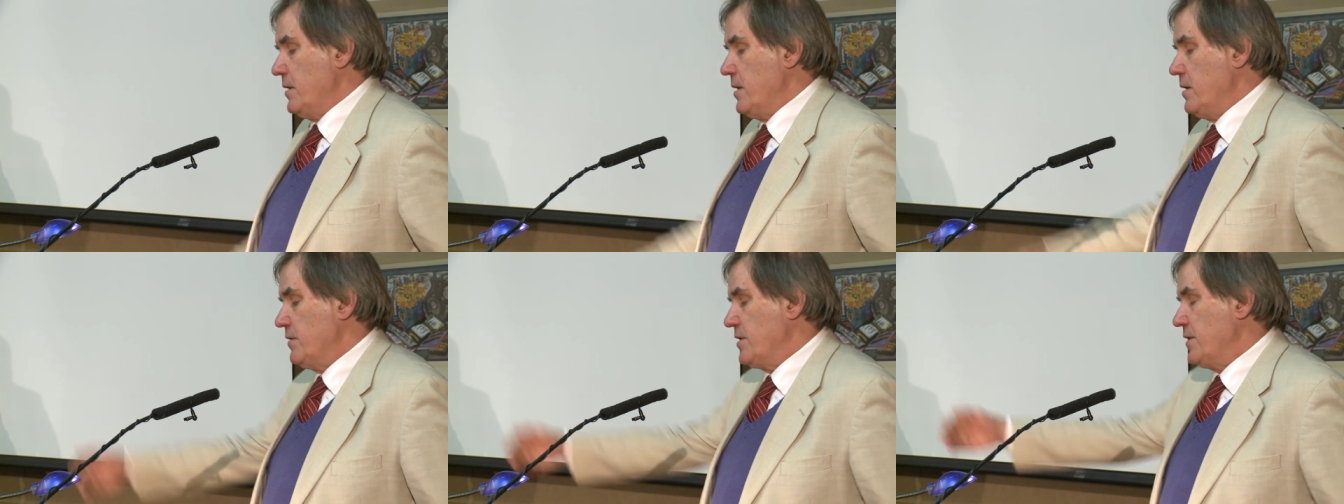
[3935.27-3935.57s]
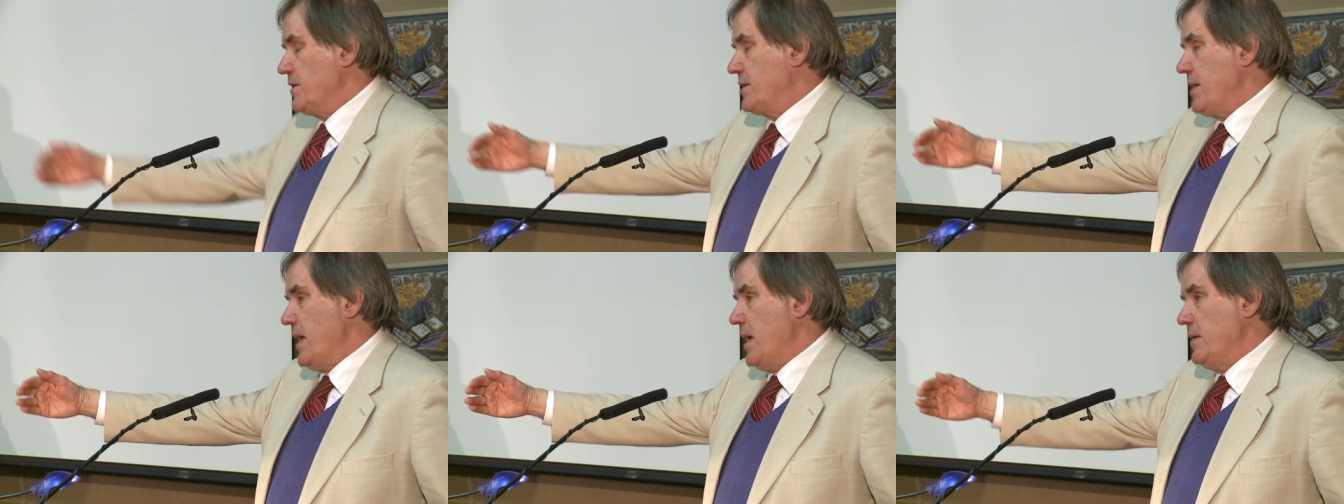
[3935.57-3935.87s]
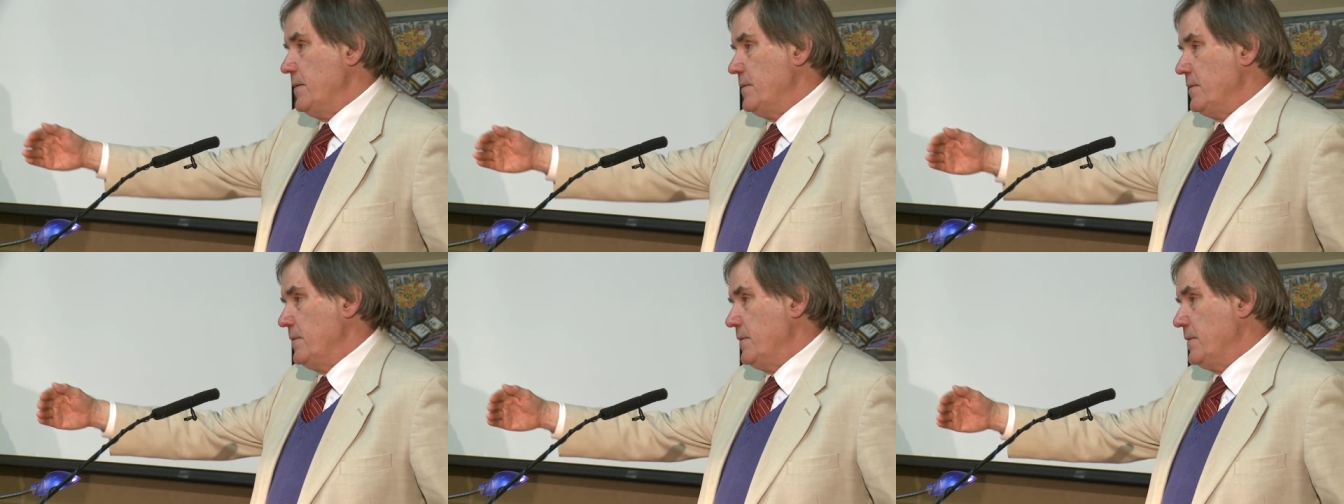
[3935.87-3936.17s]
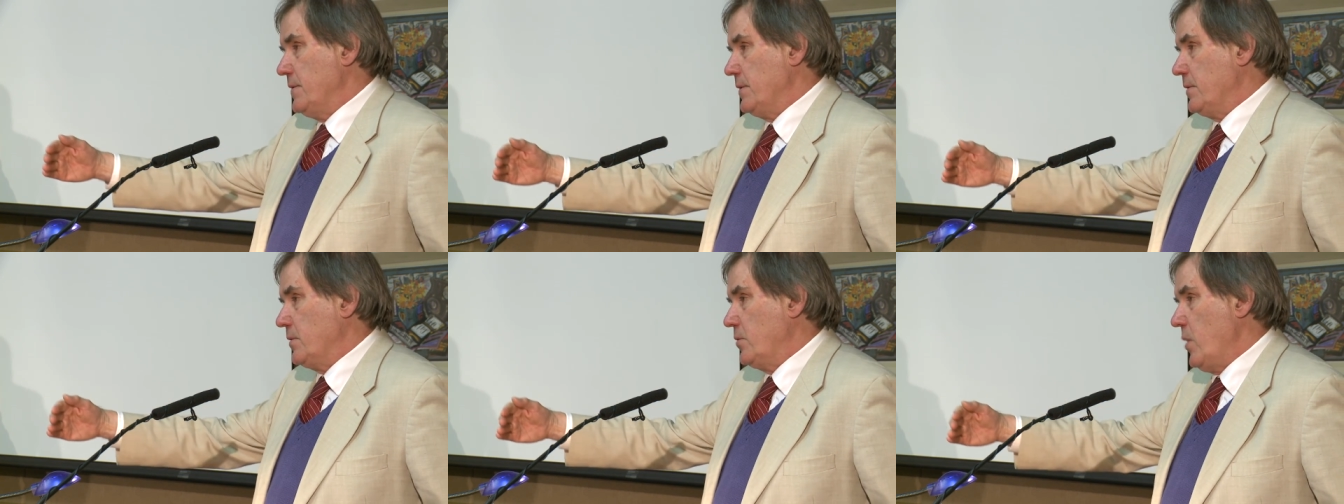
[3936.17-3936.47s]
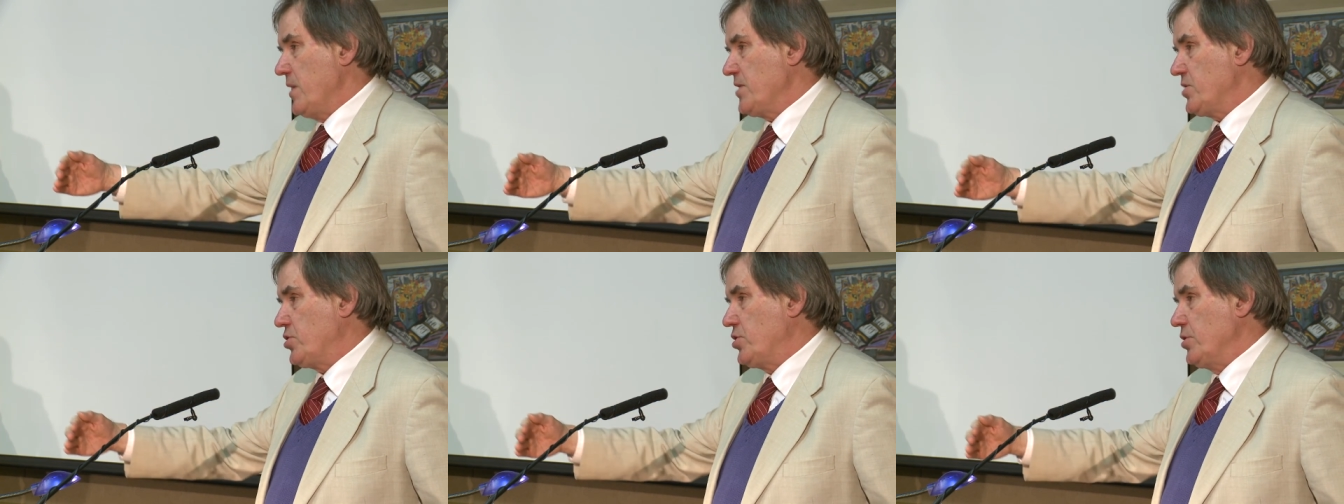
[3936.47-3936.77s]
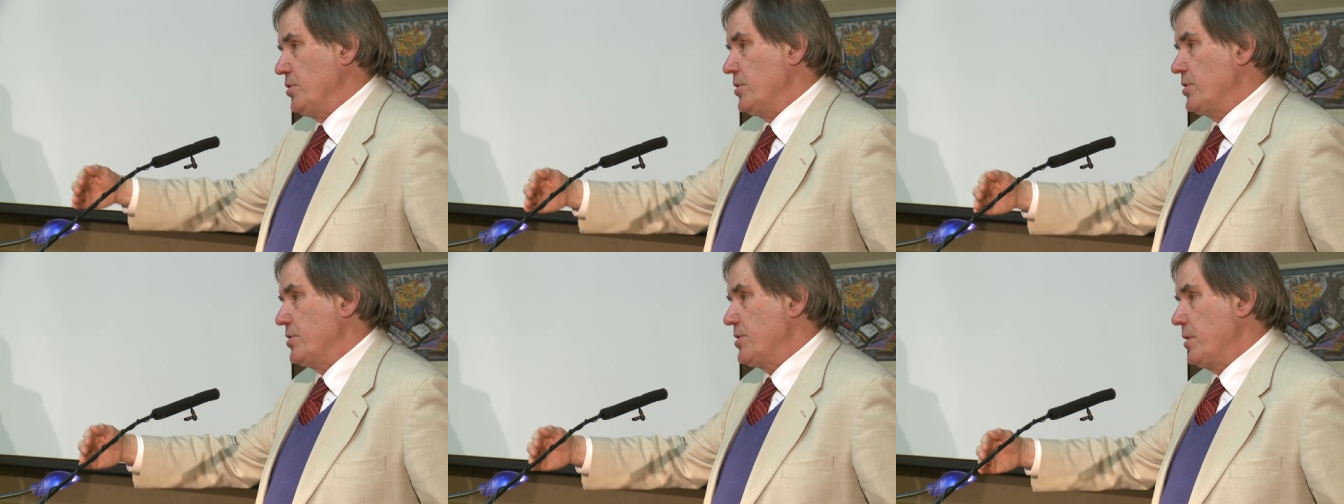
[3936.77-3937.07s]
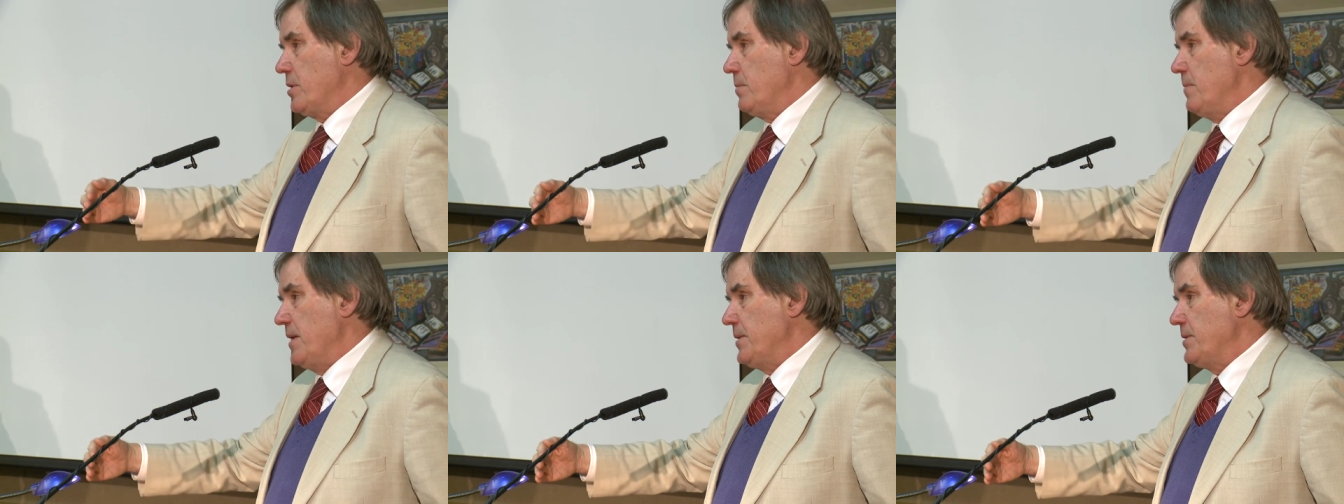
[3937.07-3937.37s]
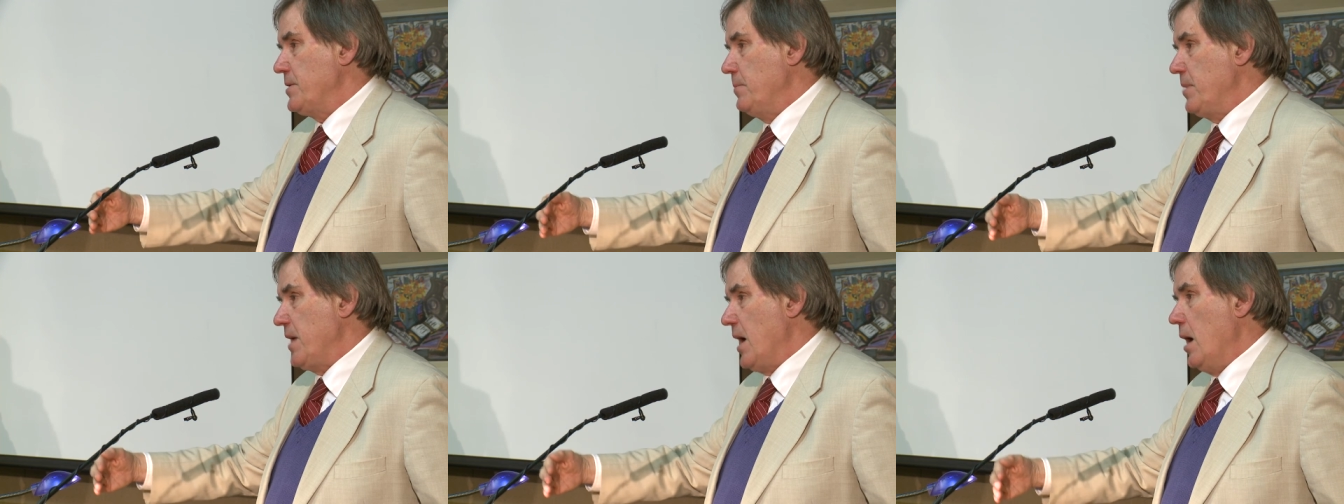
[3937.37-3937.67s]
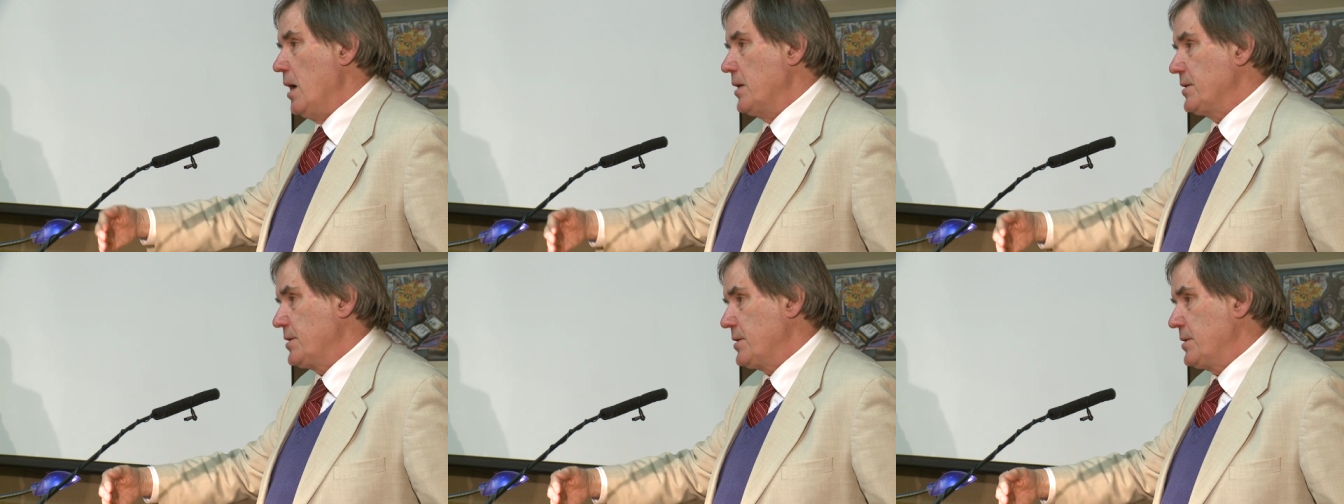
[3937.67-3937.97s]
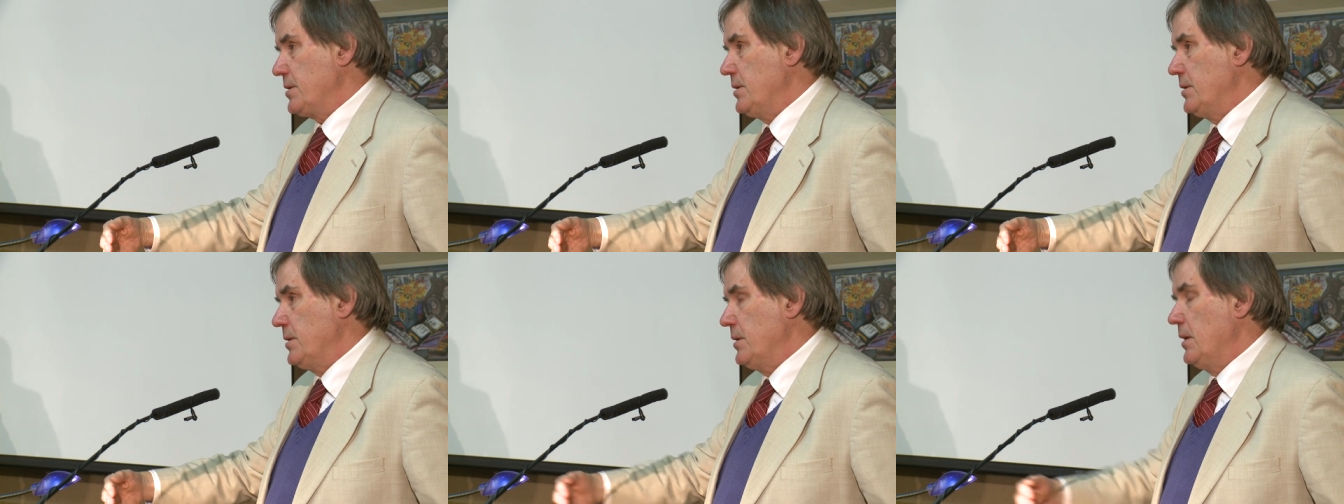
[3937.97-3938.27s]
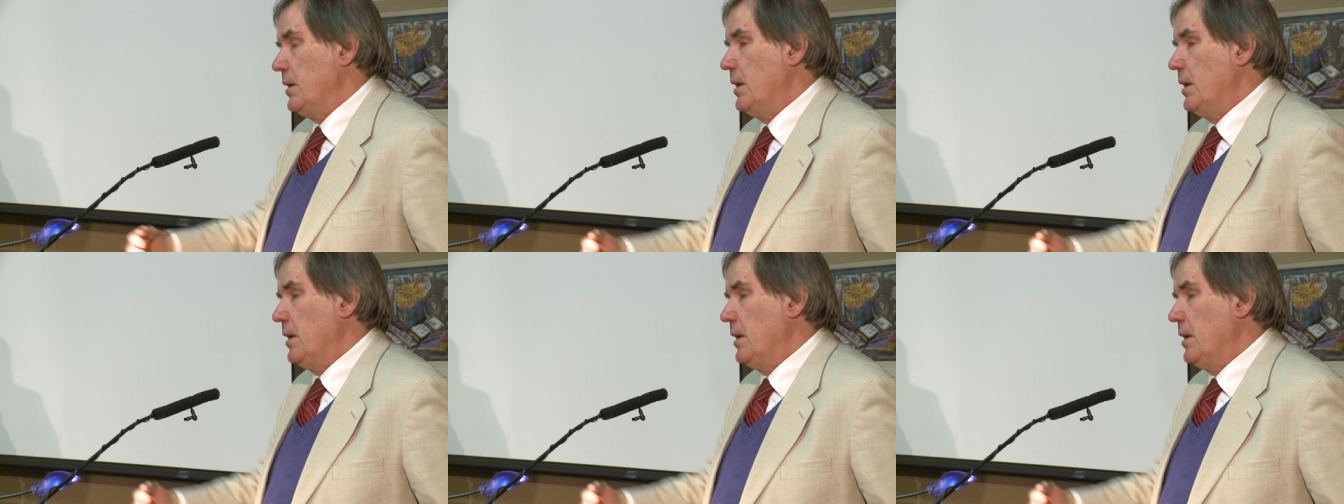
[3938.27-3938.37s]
there are standard questions that are meant to be asked.